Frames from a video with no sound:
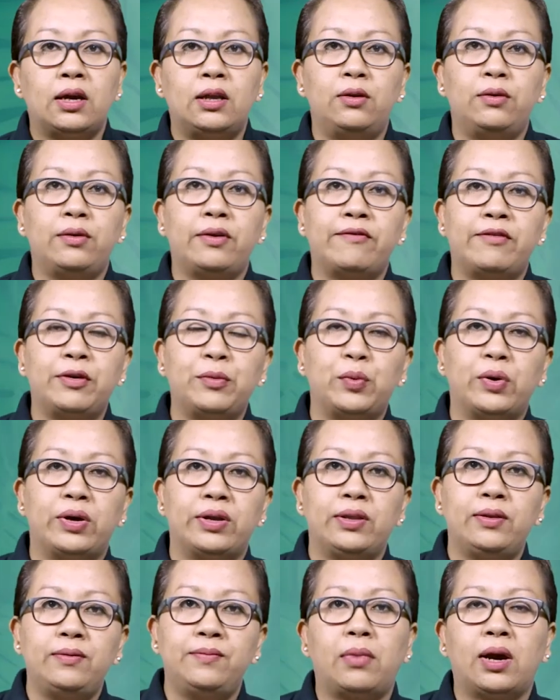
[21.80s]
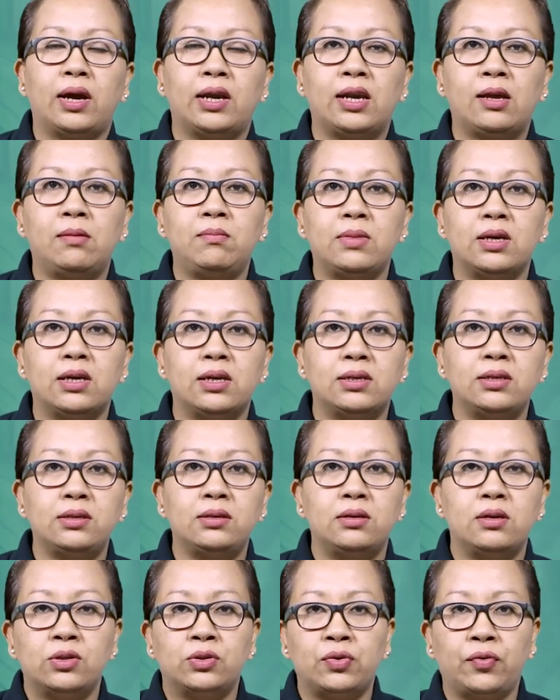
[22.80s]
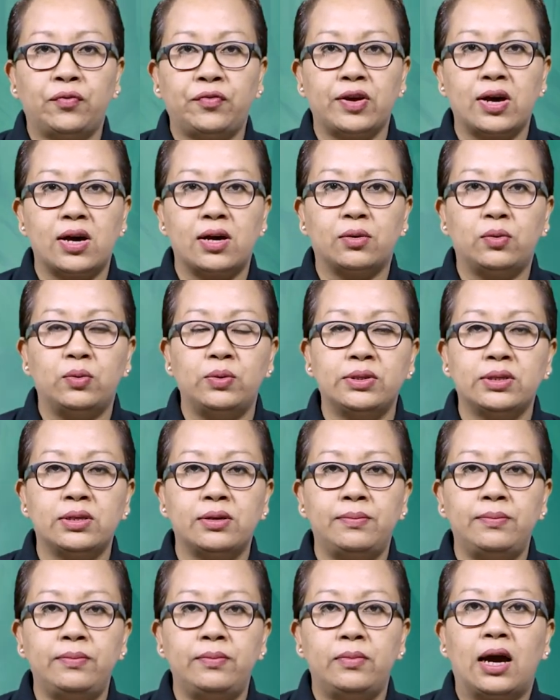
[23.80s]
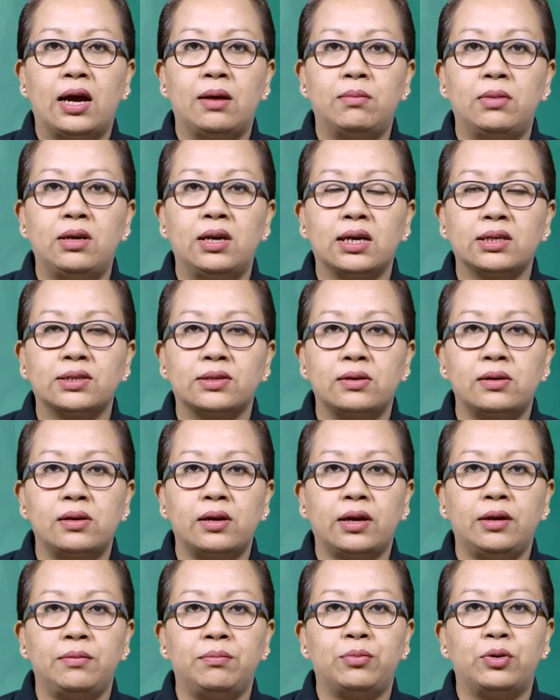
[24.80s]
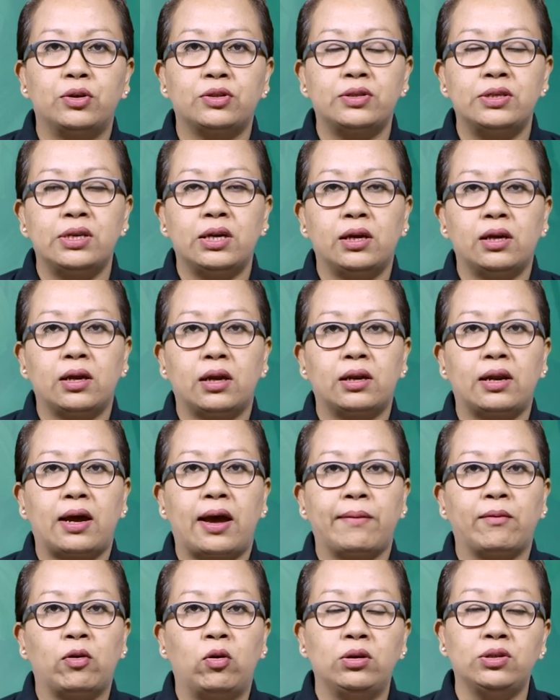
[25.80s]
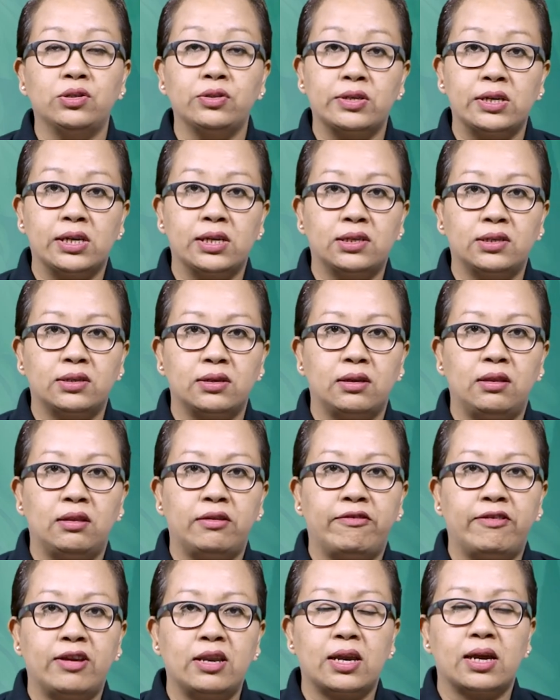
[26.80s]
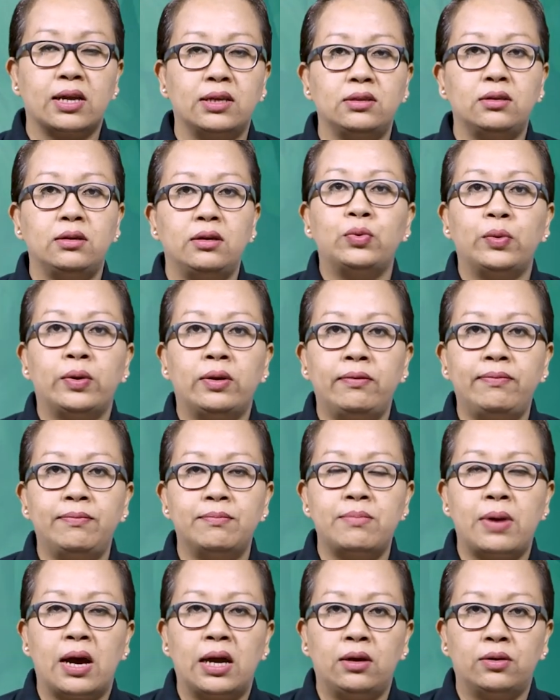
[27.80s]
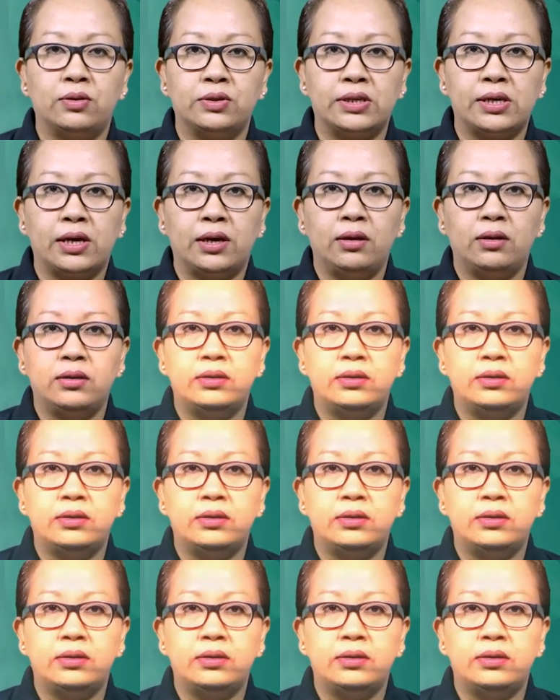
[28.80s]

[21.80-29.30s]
Hello everyone, my name is Sophia Akuizam. I'm a lecturer in botany and I'm going to teach 11 and 12 biology.